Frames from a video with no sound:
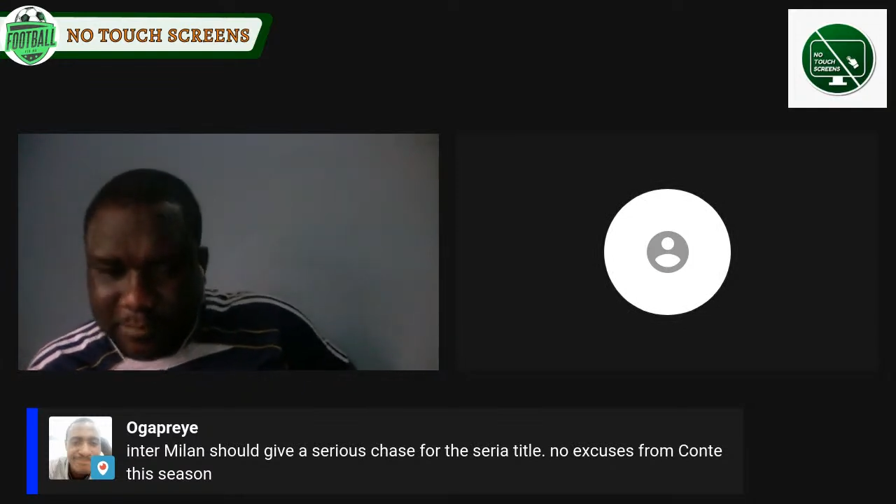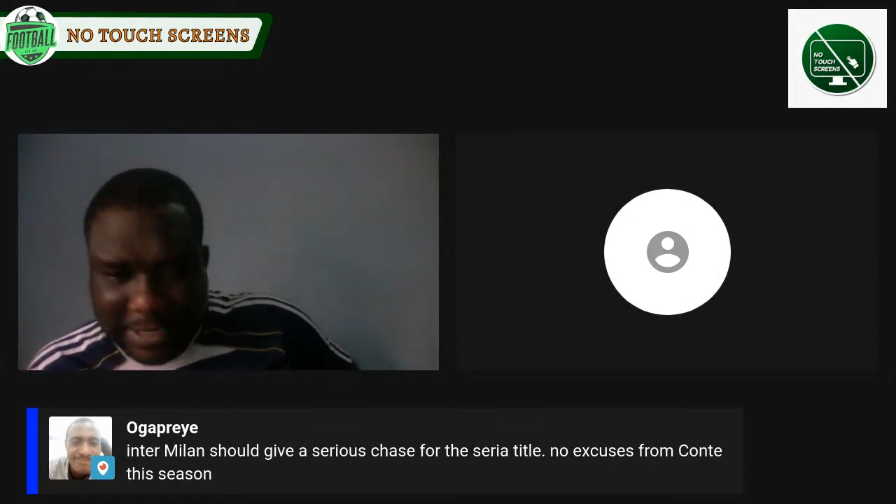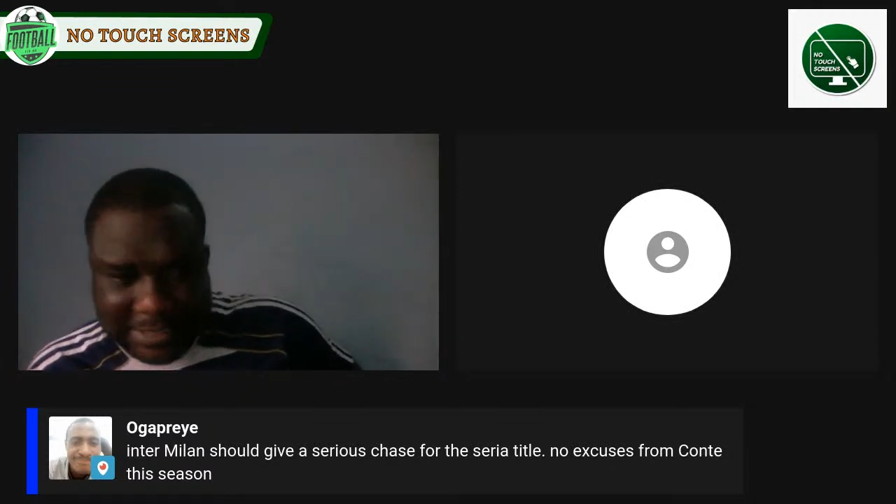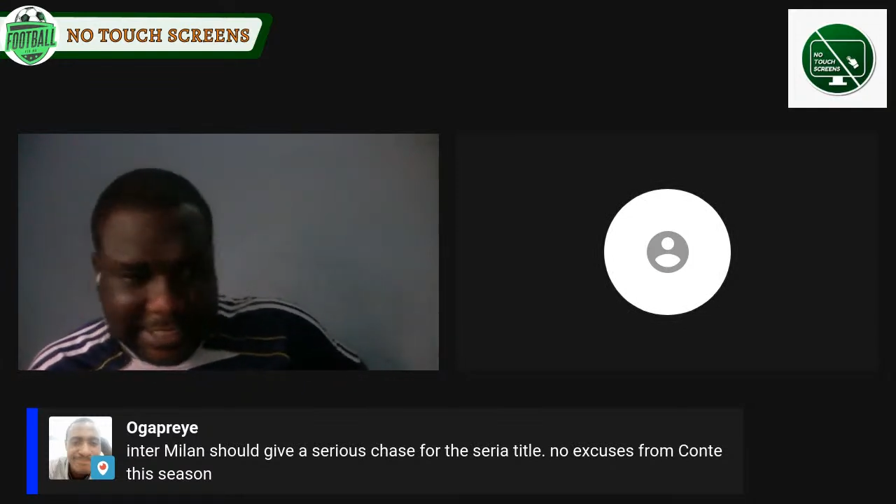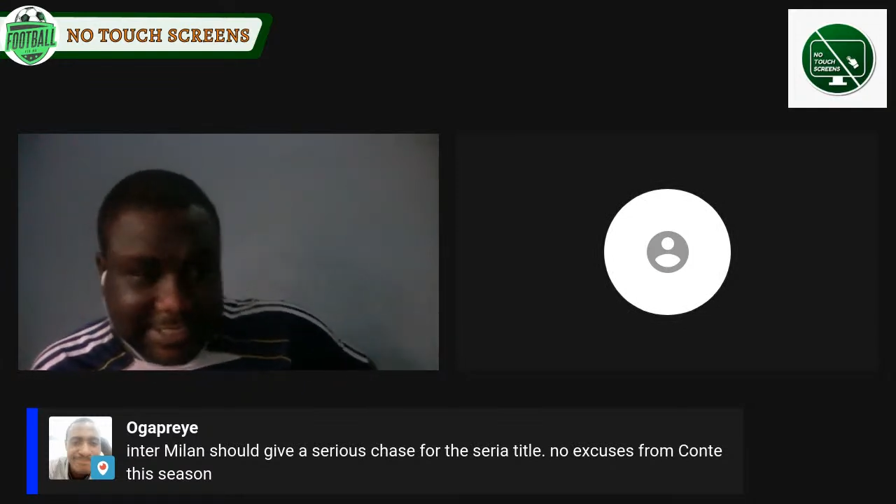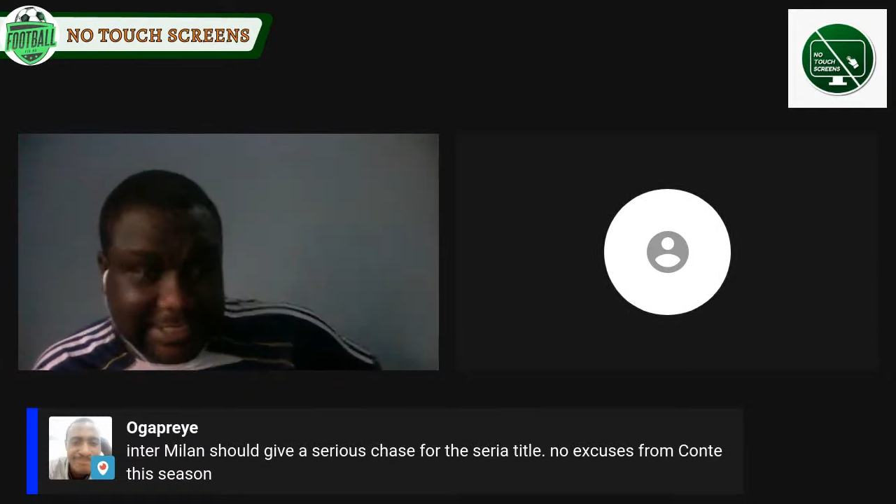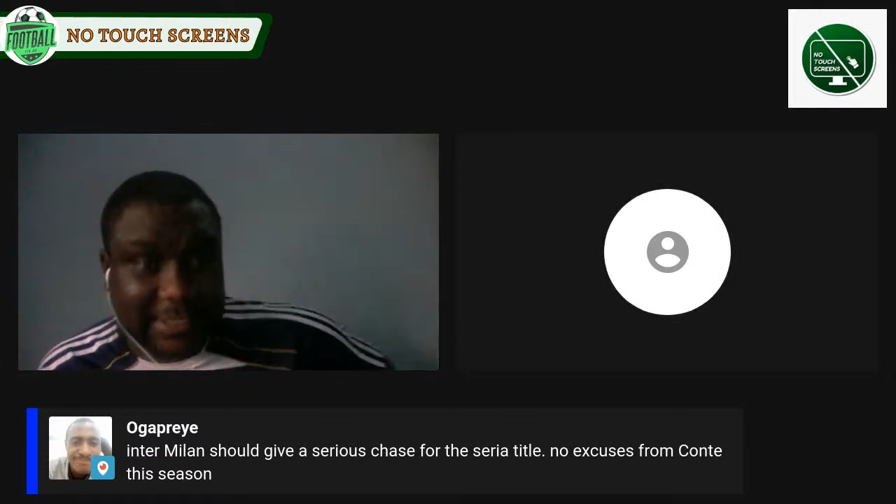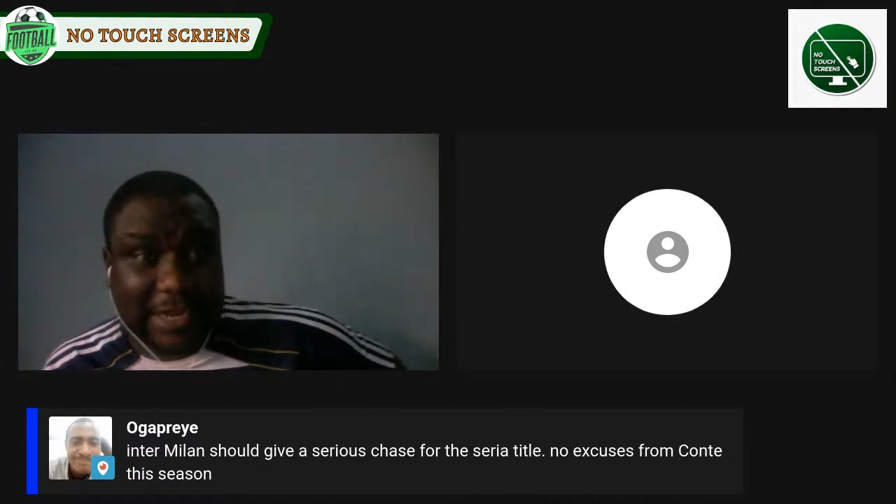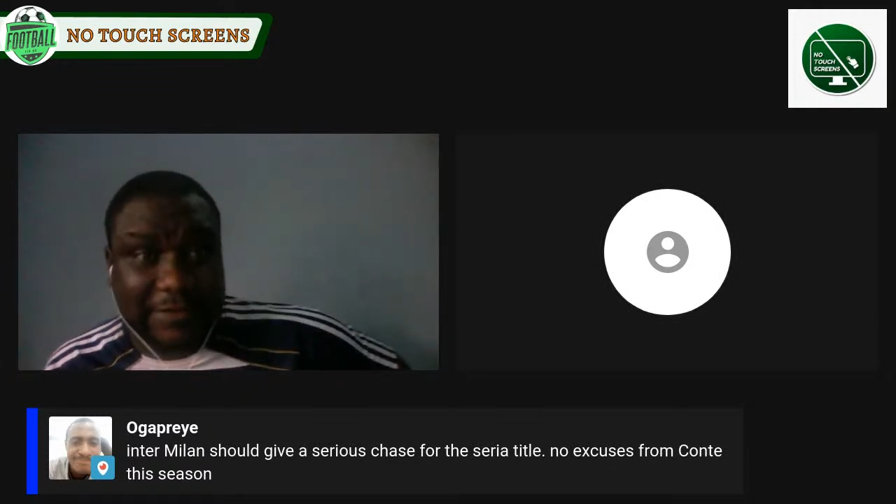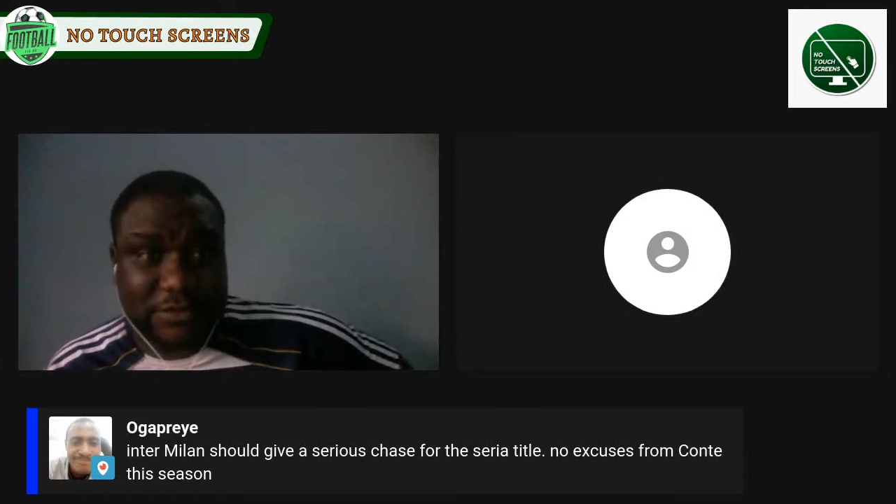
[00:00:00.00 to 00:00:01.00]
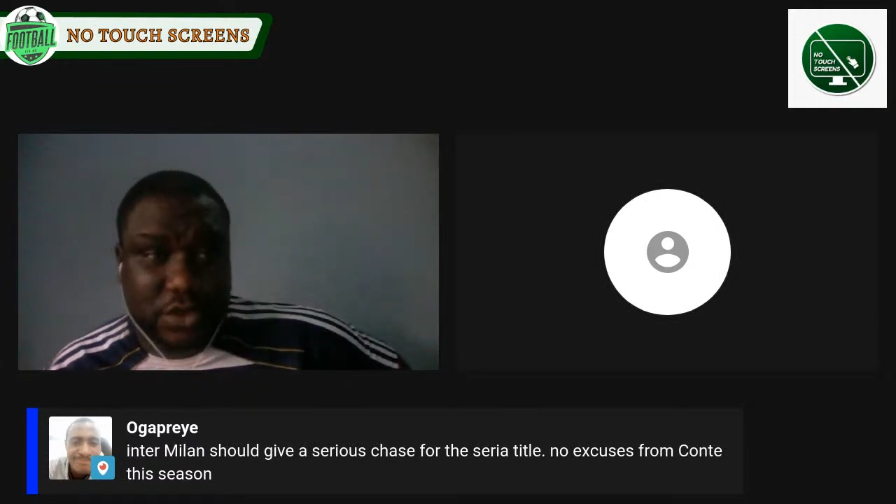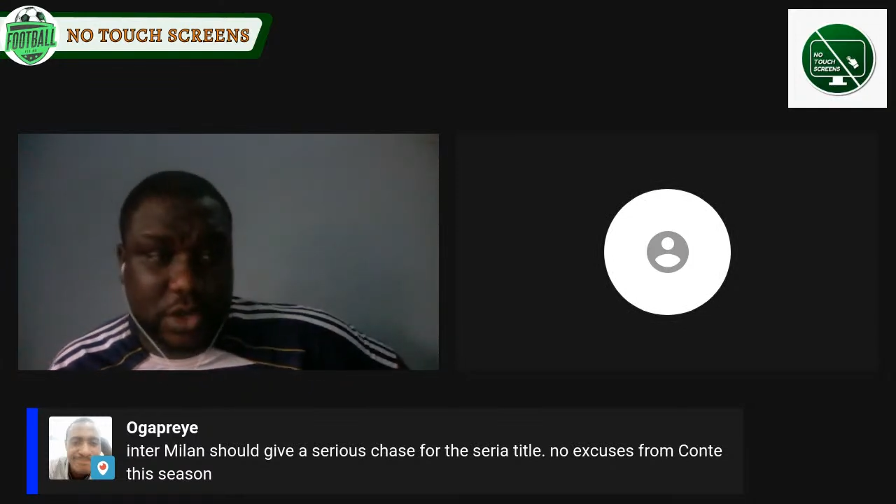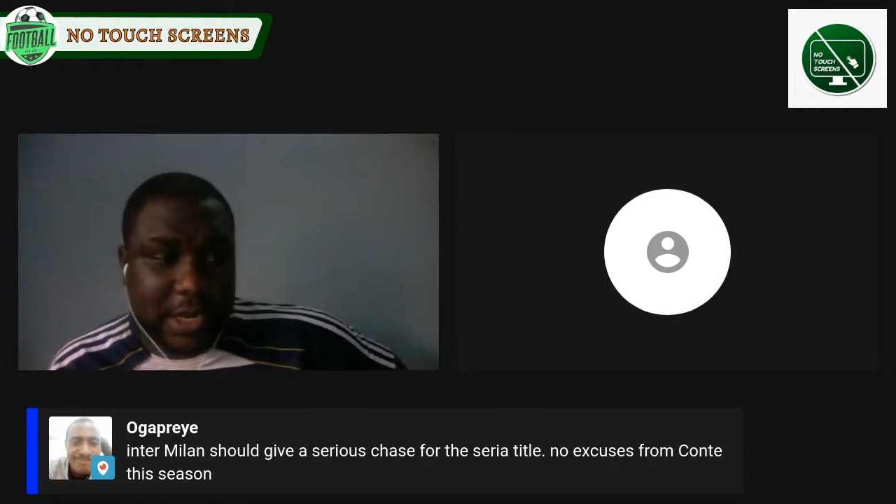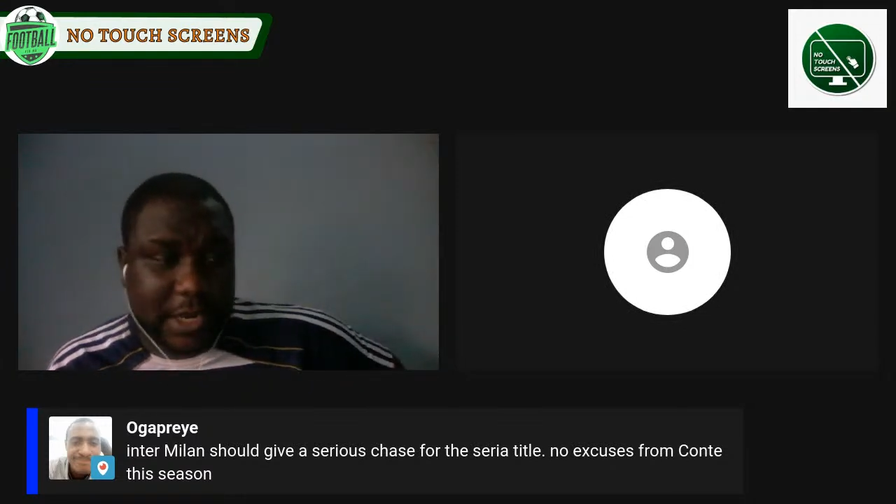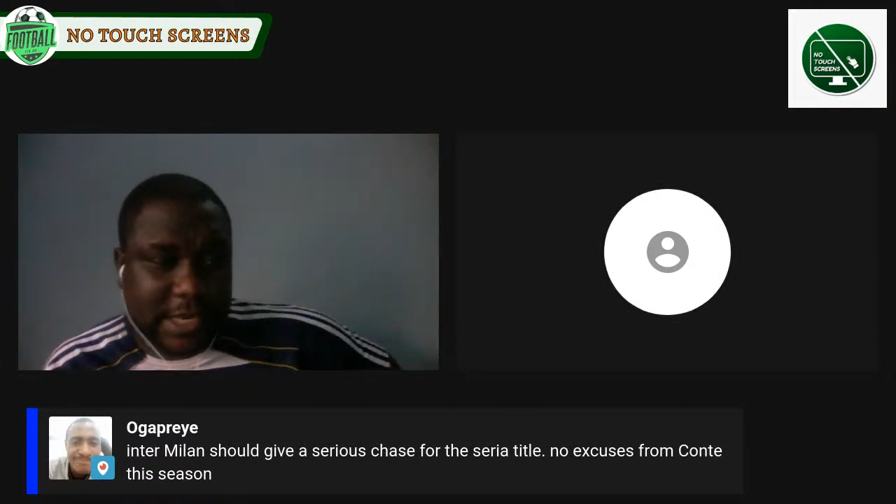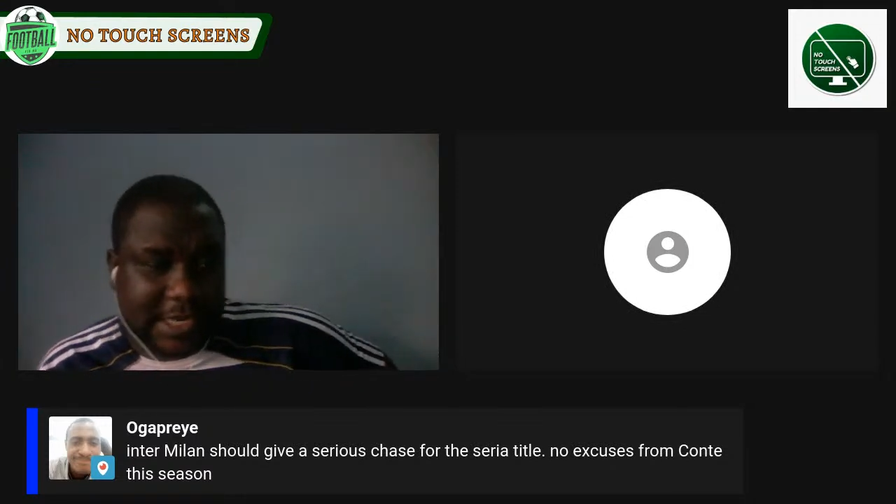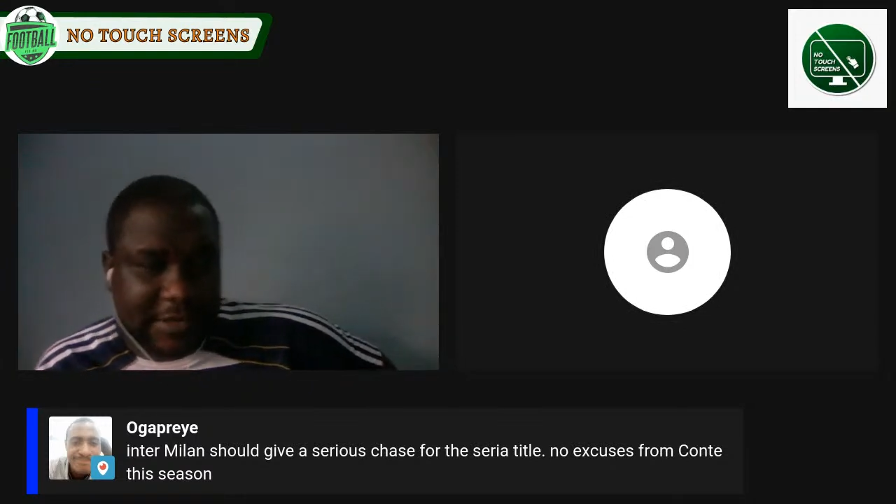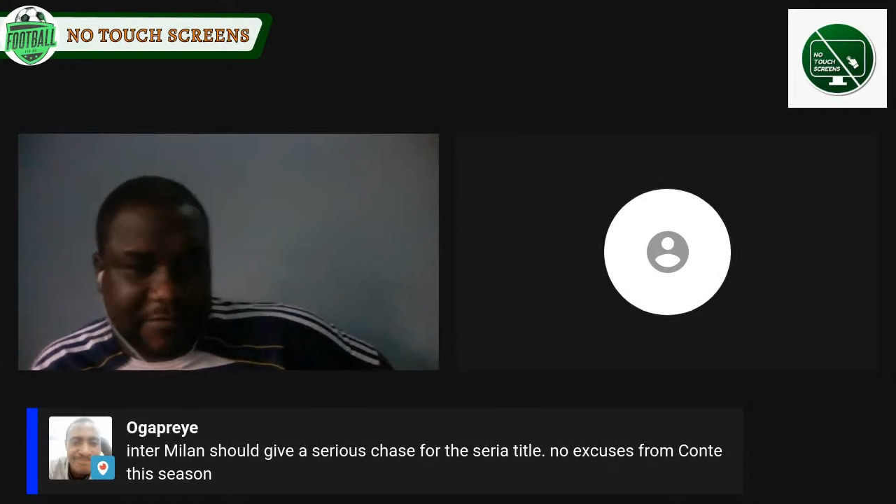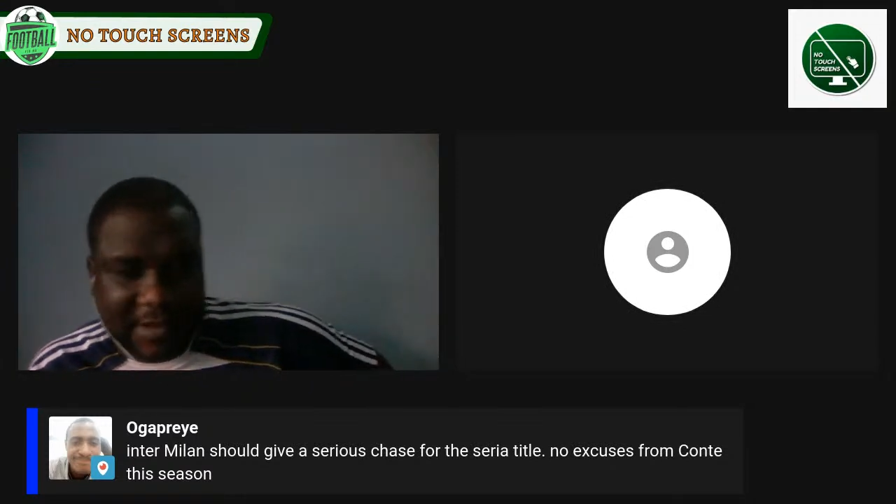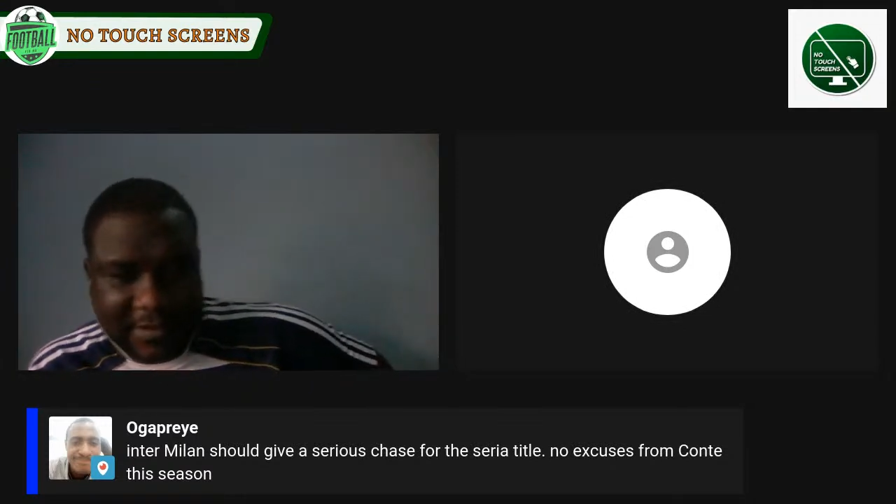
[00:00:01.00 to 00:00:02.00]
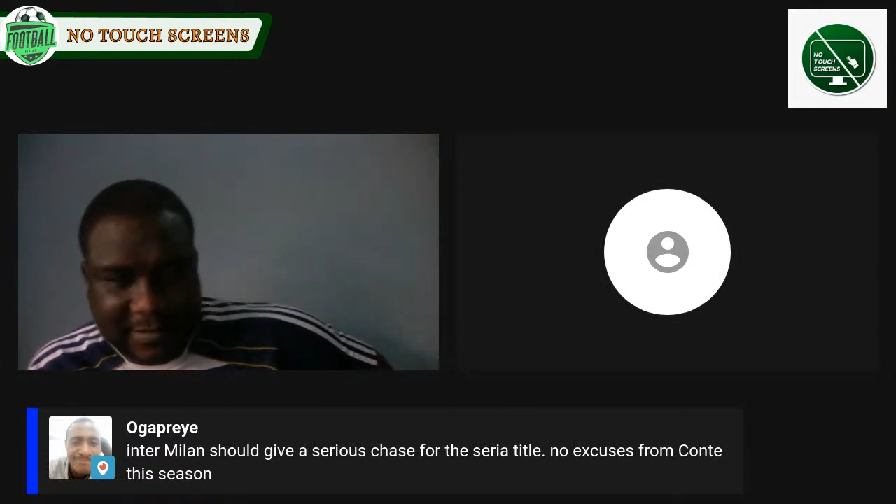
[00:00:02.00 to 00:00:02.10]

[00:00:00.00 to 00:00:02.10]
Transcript: Barca still haven't sorted out their defense.